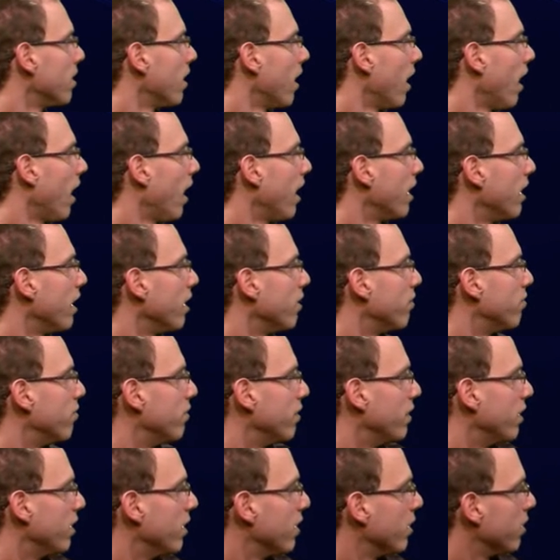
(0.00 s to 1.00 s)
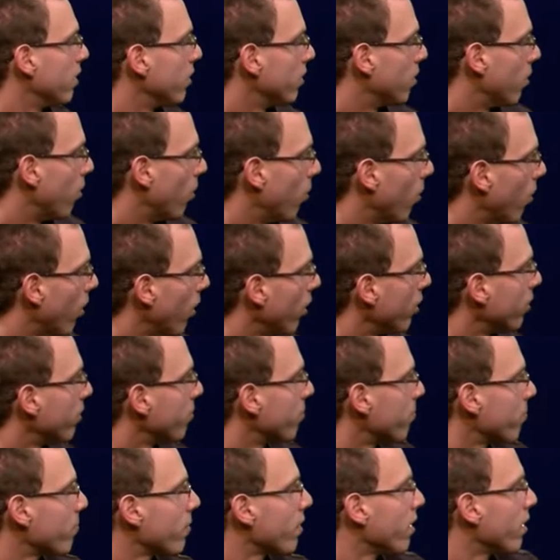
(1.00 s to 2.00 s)
And if we go on,
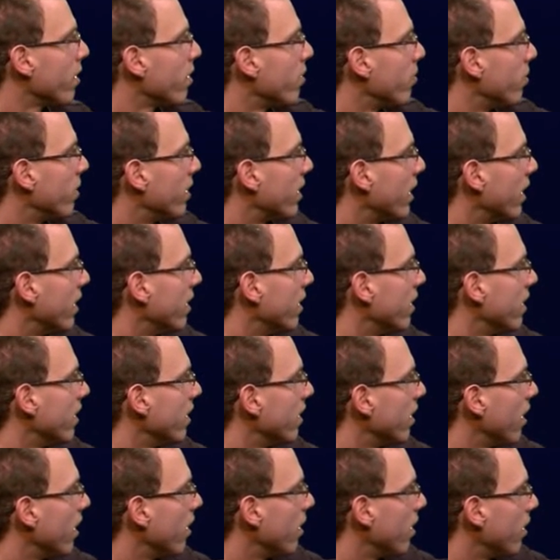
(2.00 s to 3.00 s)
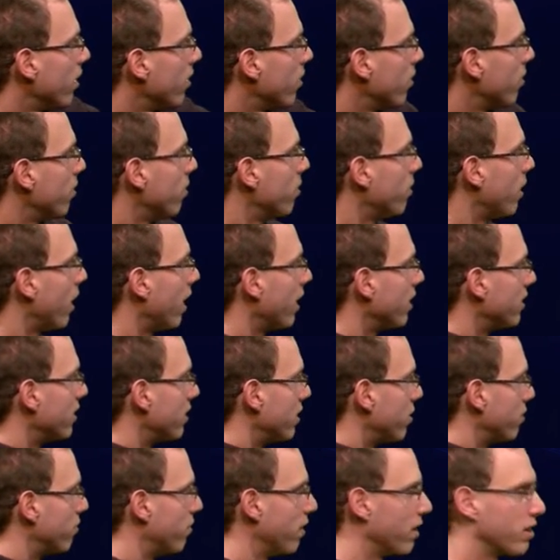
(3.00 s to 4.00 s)
we can uh, write
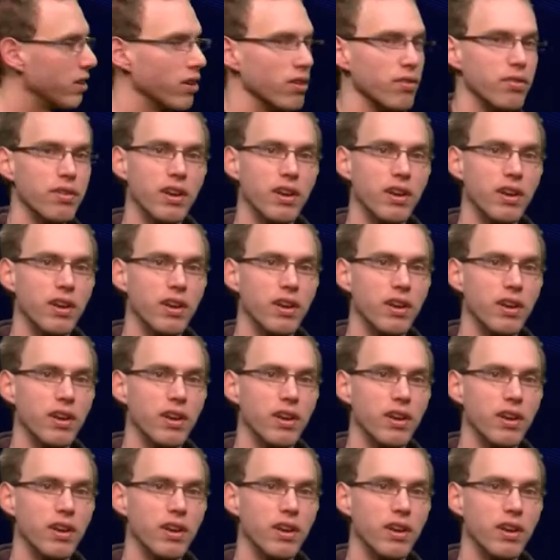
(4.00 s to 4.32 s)
the vector over